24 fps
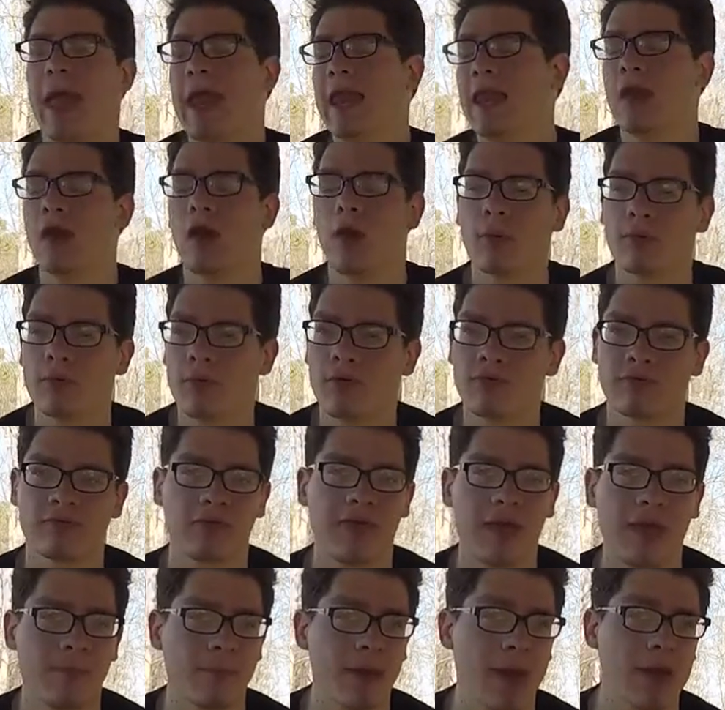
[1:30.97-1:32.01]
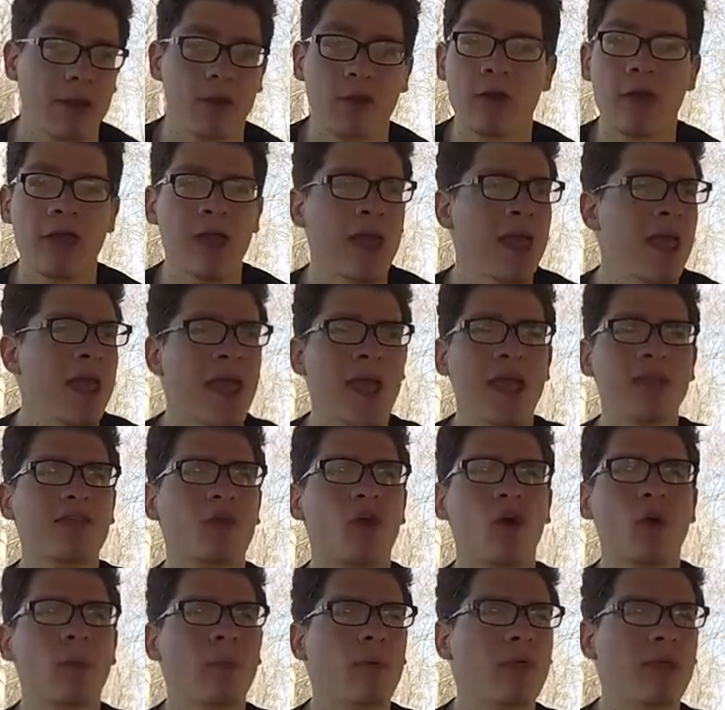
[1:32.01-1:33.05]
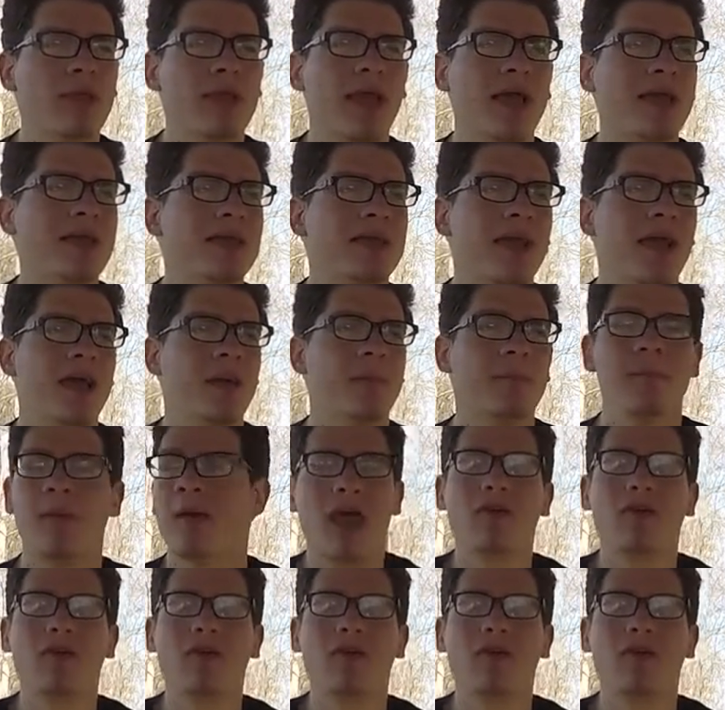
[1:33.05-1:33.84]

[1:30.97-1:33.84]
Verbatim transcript: any GoPro for that matter, it's horrible at nighttime.